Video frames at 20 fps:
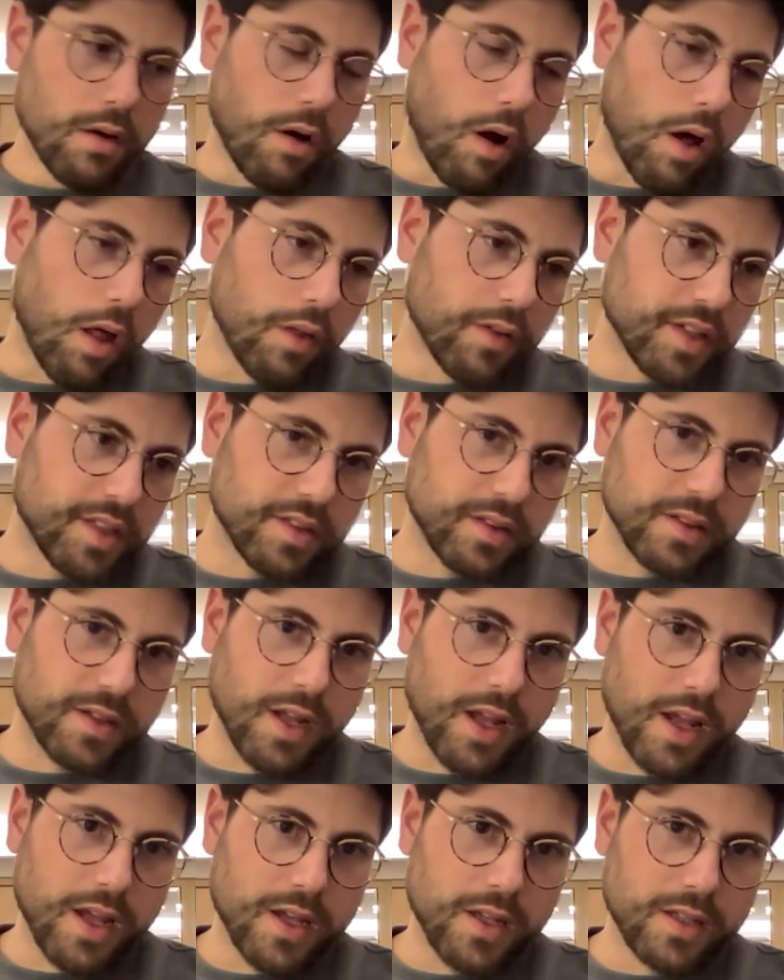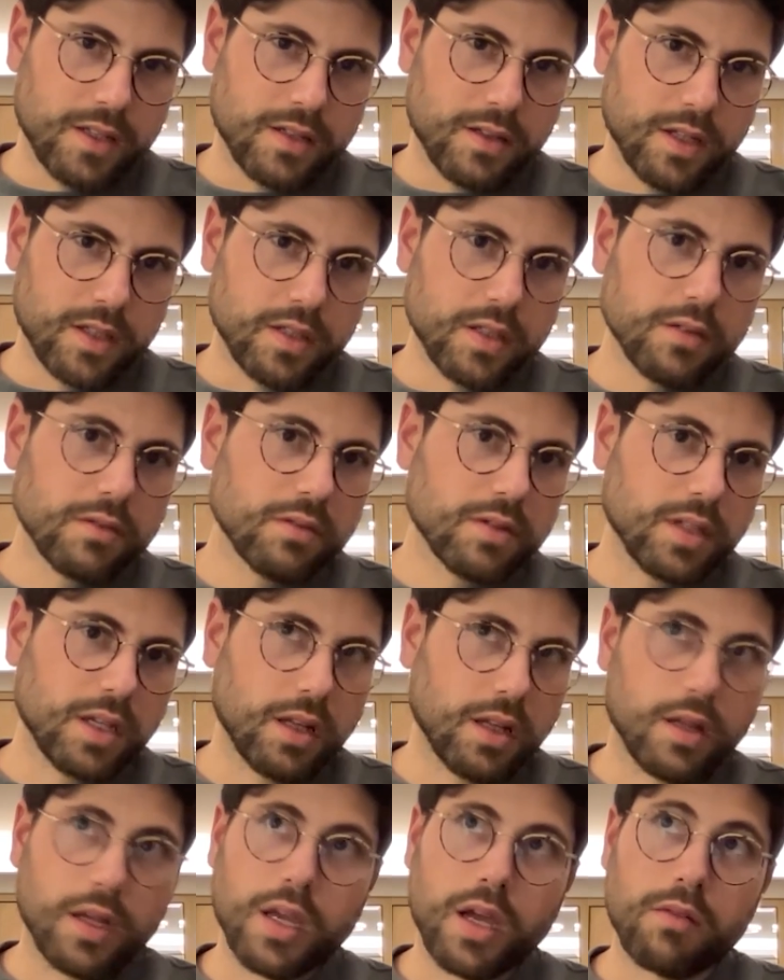all this to say is it's
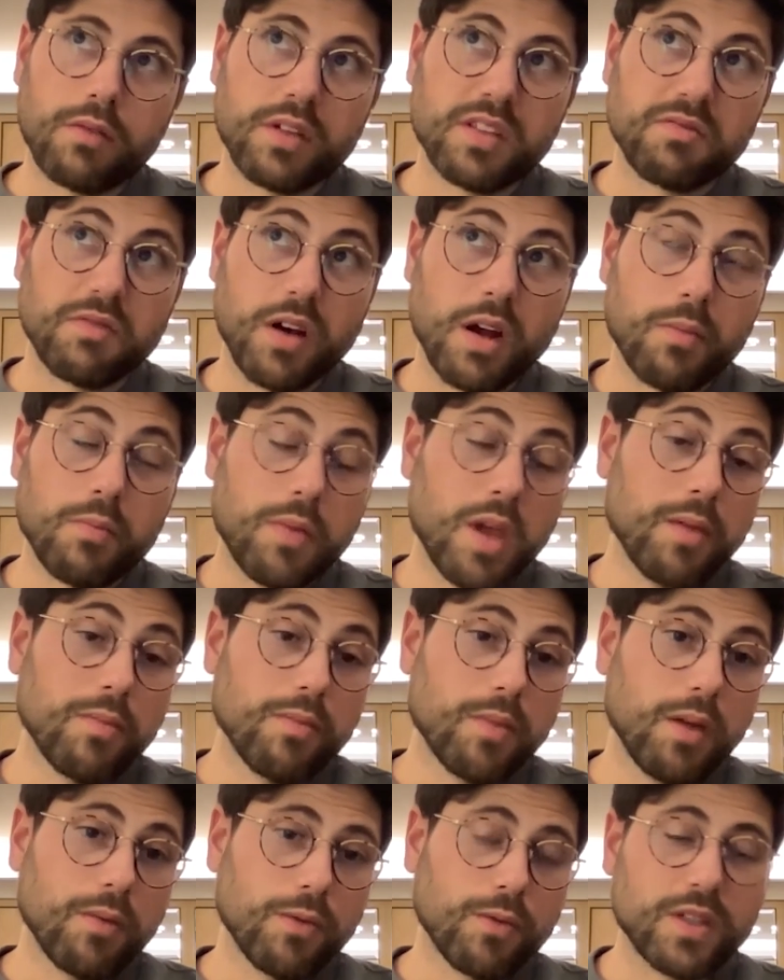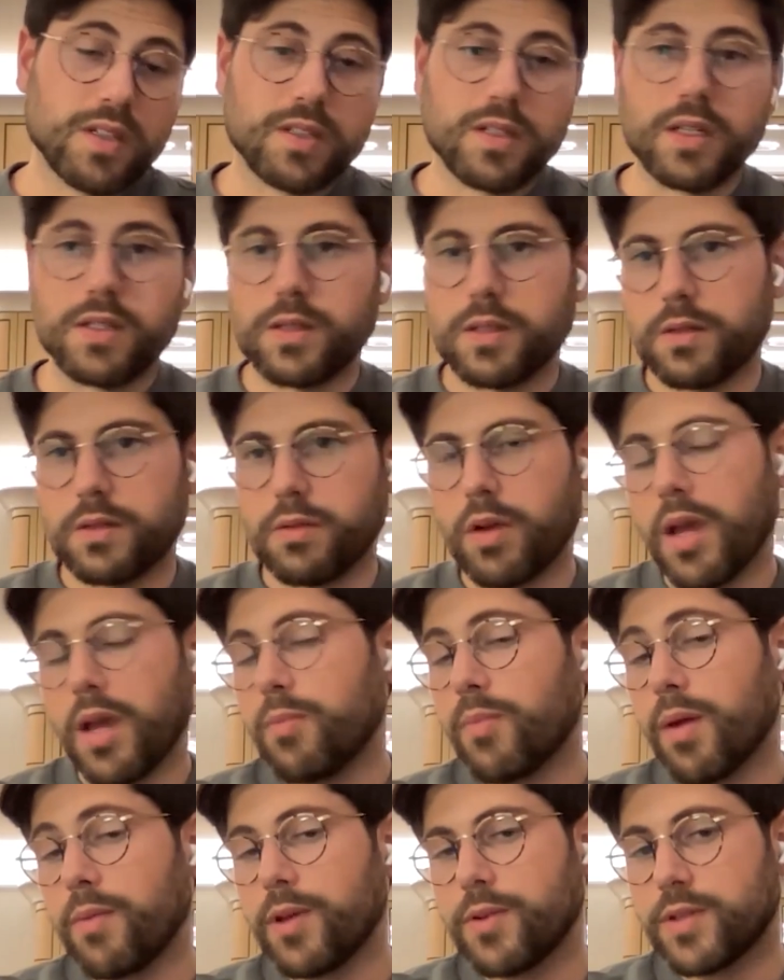interesting like how this phenomenon maybe, maybe what this says is okay
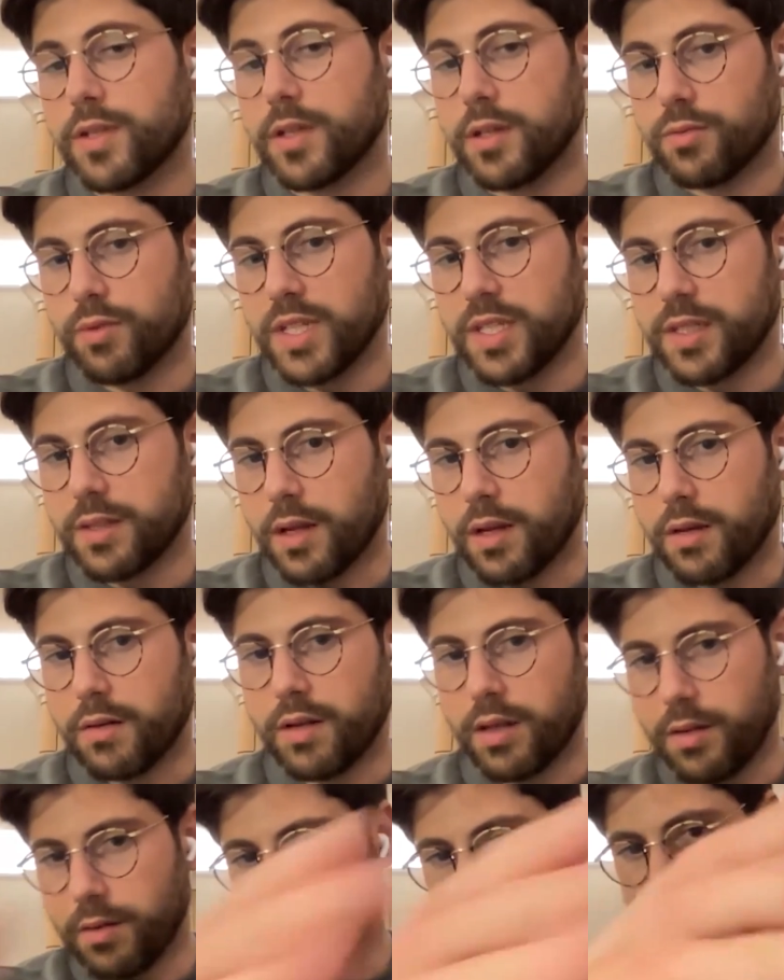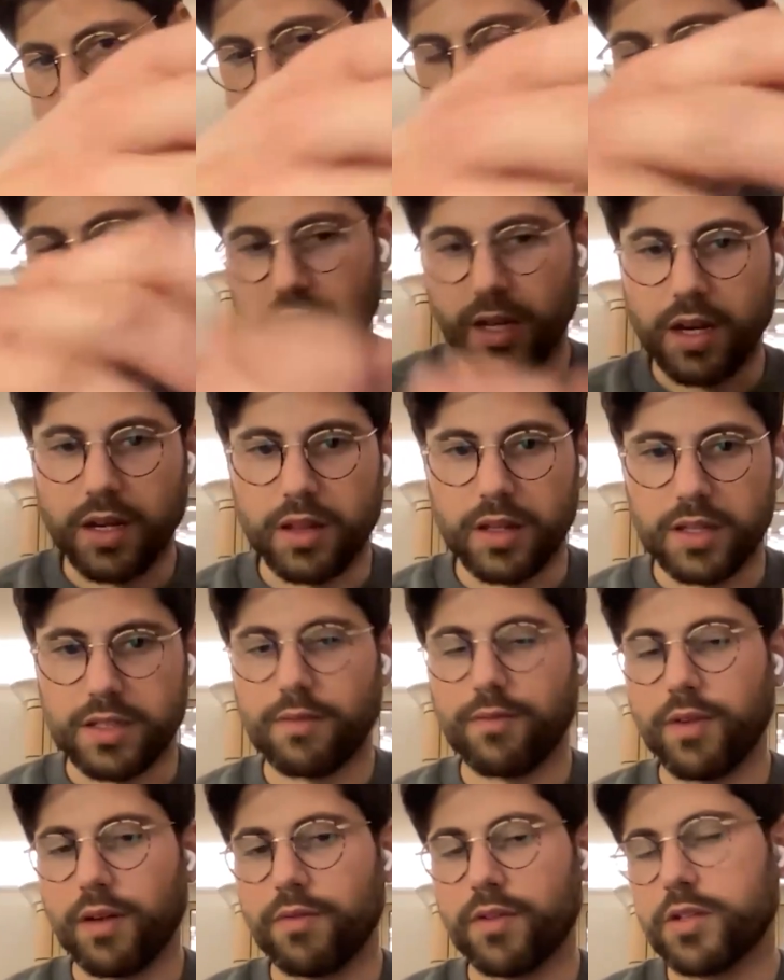maybe you see a reset extending this,
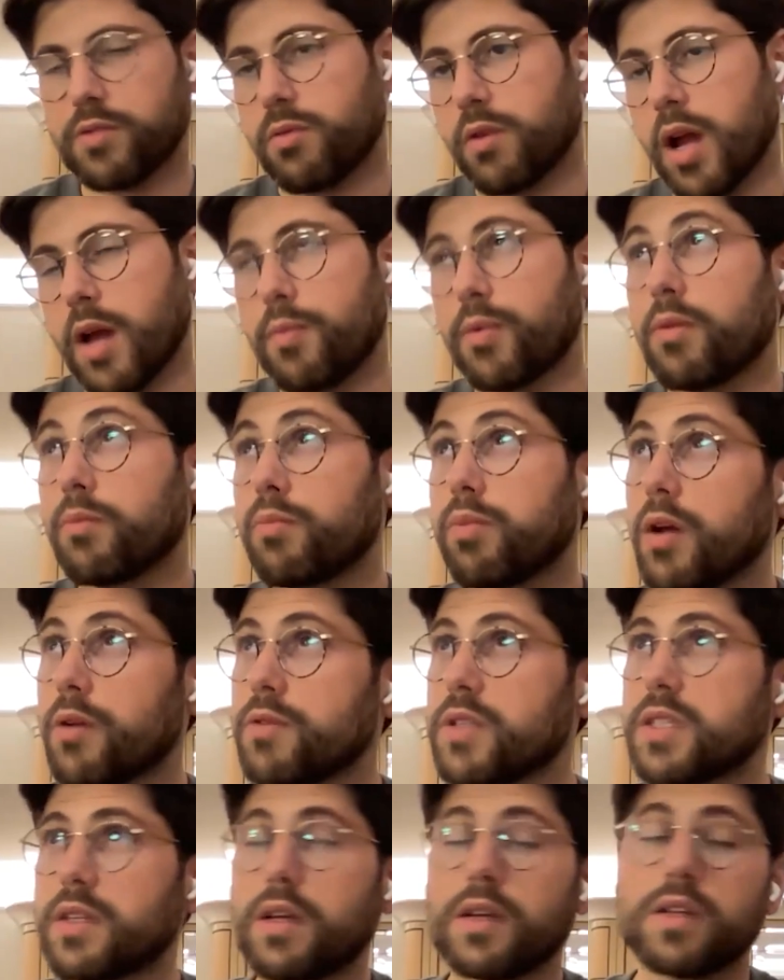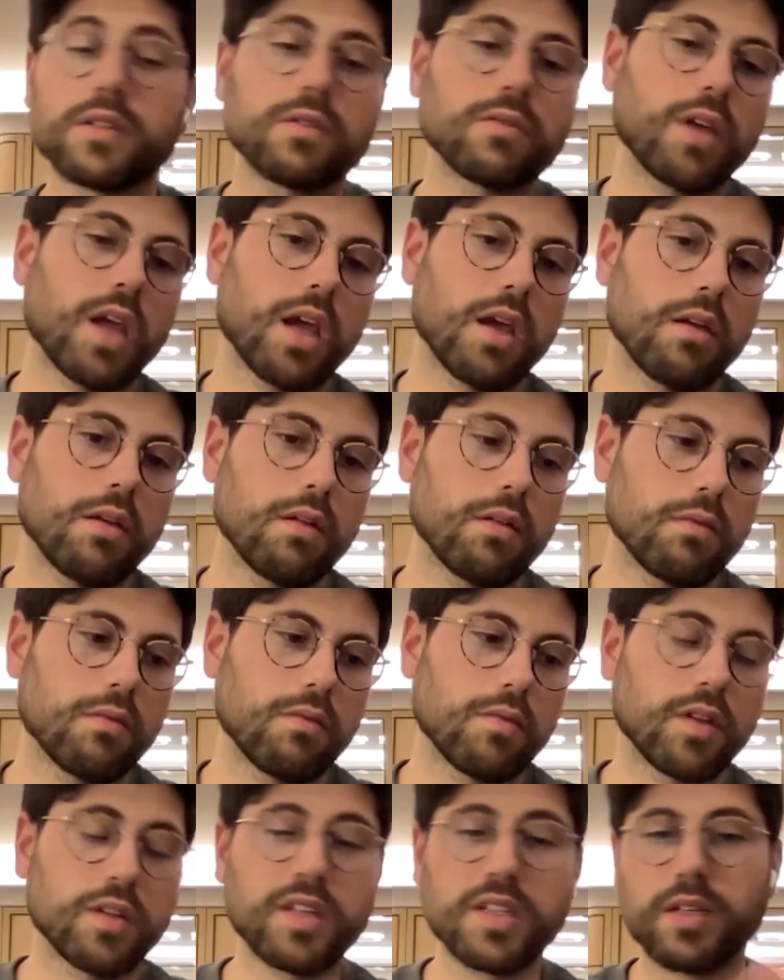if, if this were happening, I'd probably saying is okay,
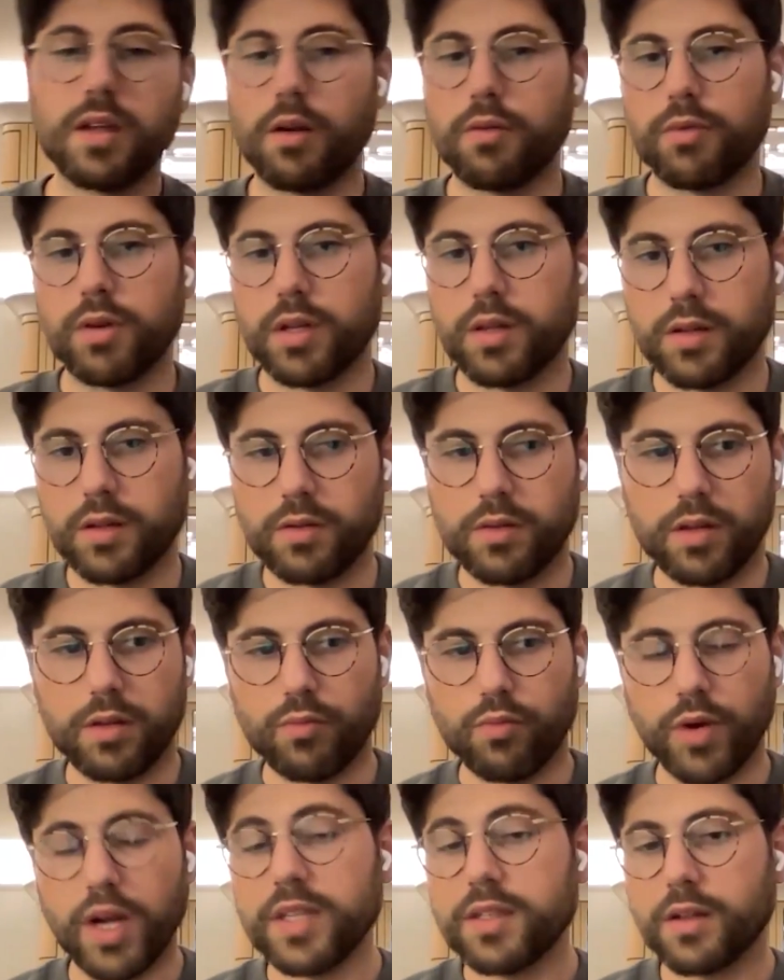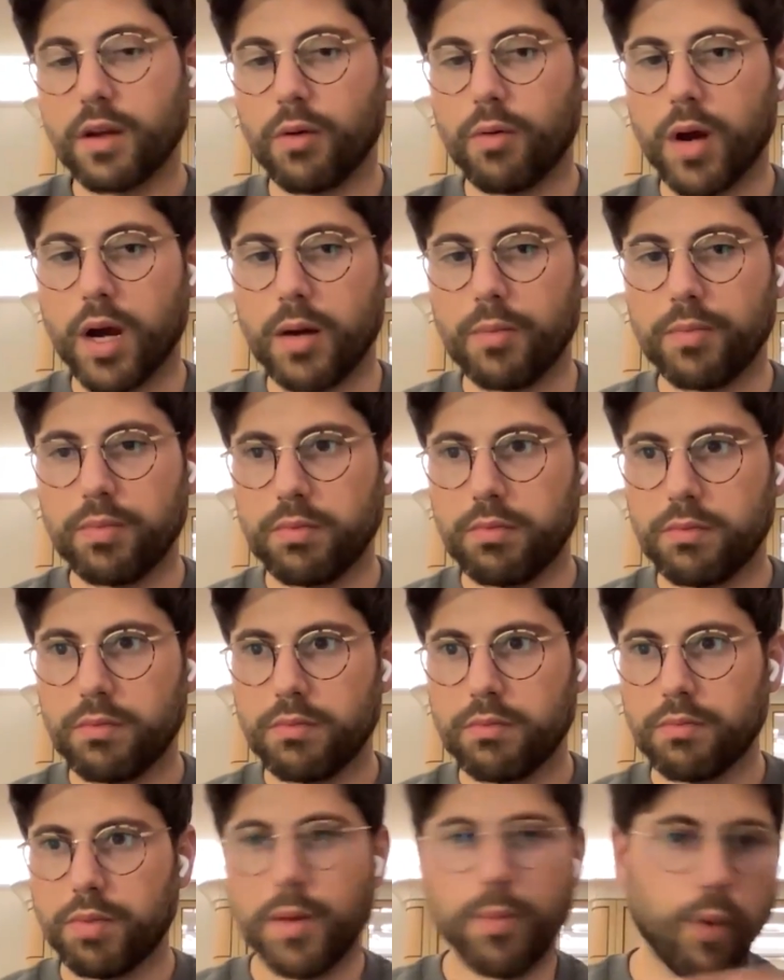the discount, the, the rates go up.
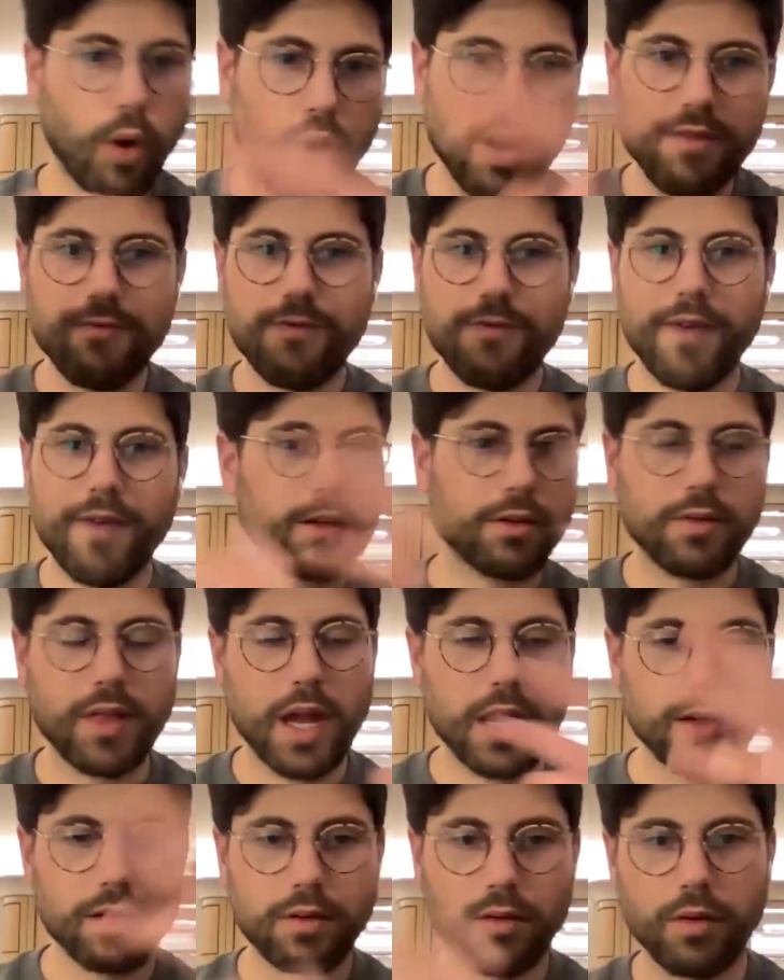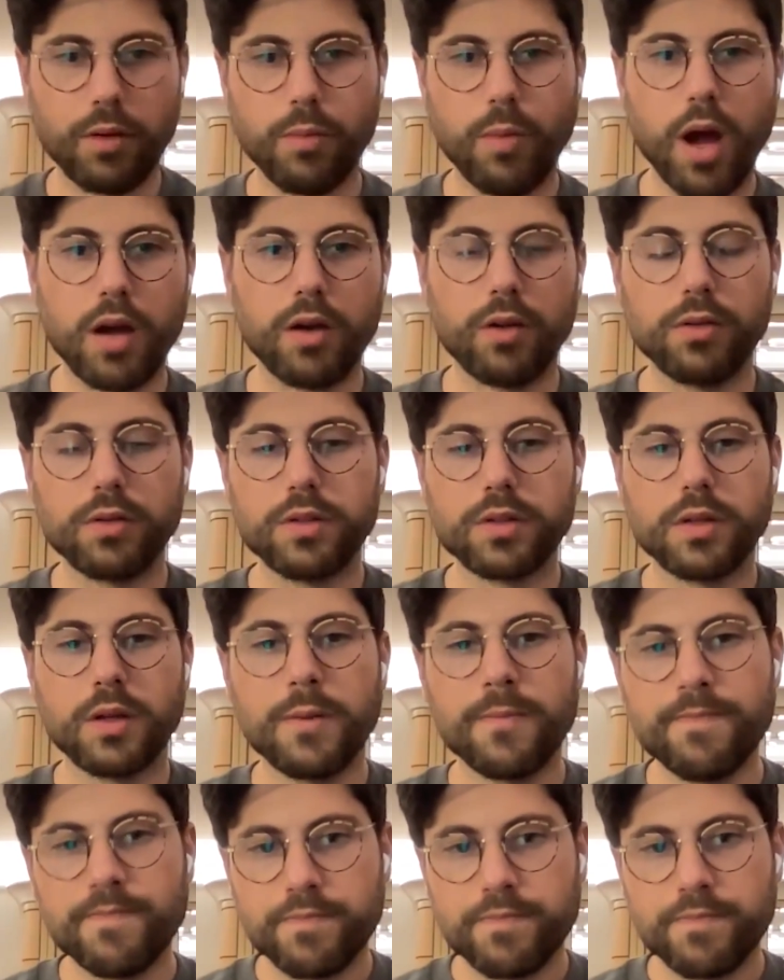People already factor that into their models.